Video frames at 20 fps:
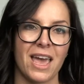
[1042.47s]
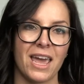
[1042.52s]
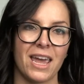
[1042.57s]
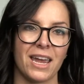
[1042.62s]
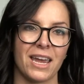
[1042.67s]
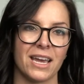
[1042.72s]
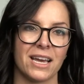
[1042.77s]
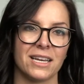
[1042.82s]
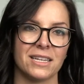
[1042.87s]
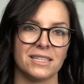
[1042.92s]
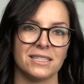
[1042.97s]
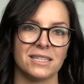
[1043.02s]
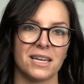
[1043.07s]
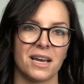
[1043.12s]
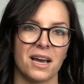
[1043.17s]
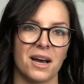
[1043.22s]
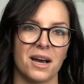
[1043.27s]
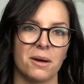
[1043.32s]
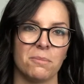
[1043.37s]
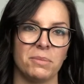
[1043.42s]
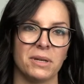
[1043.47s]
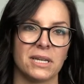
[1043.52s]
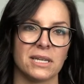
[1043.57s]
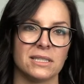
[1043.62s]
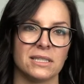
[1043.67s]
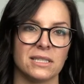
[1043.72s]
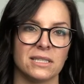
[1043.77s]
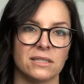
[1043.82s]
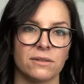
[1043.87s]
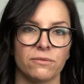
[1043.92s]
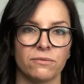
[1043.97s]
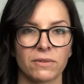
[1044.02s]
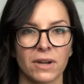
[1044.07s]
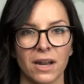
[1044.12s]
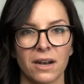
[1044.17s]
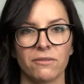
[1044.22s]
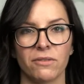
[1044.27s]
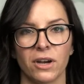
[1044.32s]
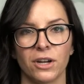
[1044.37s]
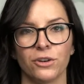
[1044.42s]
and because it's a
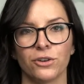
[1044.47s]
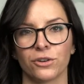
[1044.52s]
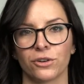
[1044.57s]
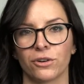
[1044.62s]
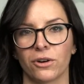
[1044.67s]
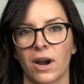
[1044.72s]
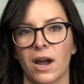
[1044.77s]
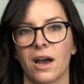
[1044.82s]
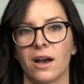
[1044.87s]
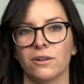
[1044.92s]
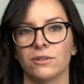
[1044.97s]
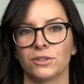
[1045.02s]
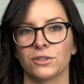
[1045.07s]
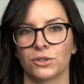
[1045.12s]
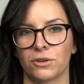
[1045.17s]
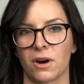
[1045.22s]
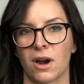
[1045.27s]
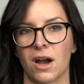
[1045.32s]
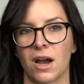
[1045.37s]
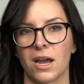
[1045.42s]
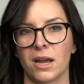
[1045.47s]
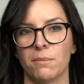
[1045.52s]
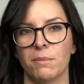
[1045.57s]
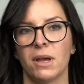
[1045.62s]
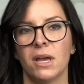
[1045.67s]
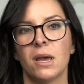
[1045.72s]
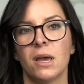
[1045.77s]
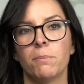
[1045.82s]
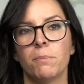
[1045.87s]
kind of underground crime.